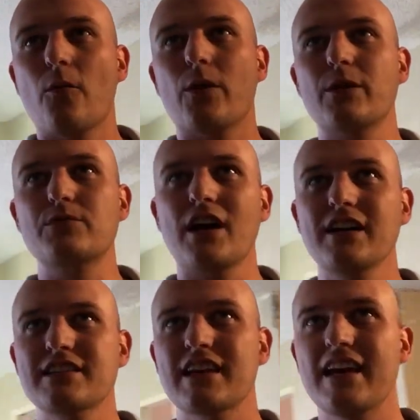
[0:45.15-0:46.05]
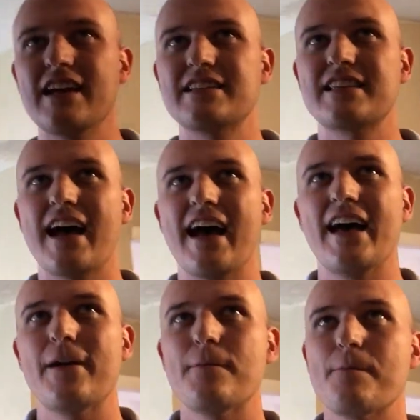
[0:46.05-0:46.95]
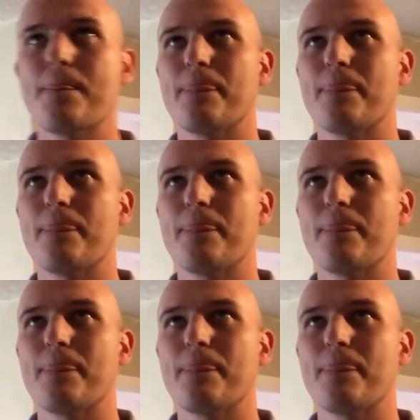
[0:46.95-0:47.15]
What I'm trying to say is that